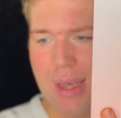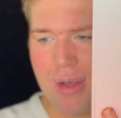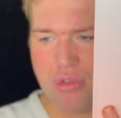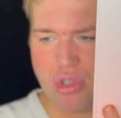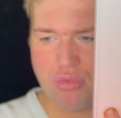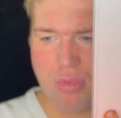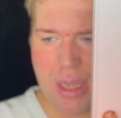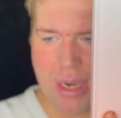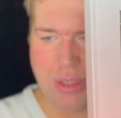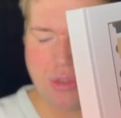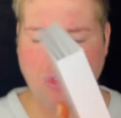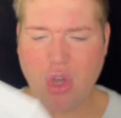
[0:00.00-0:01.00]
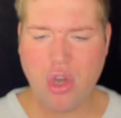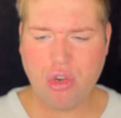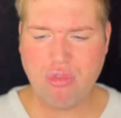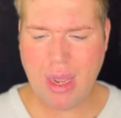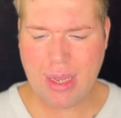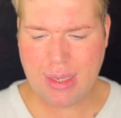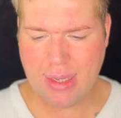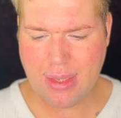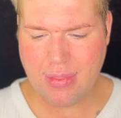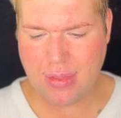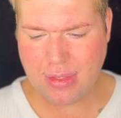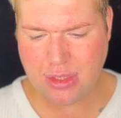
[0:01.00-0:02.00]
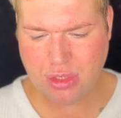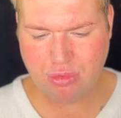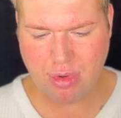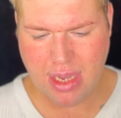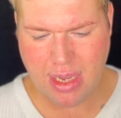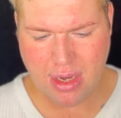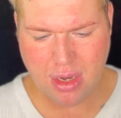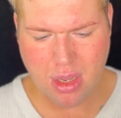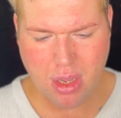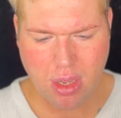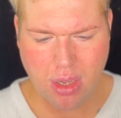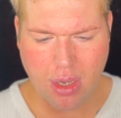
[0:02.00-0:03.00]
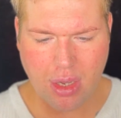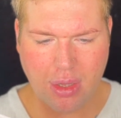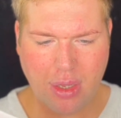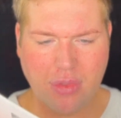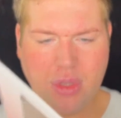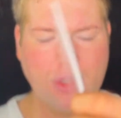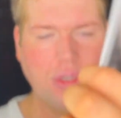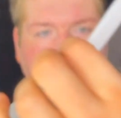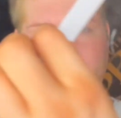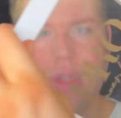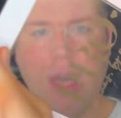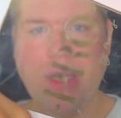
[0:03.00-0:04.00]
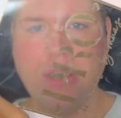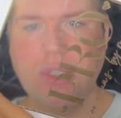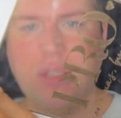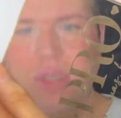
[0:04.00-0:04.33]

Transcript: I've just realised I've got a crack in the screen, in like the little glass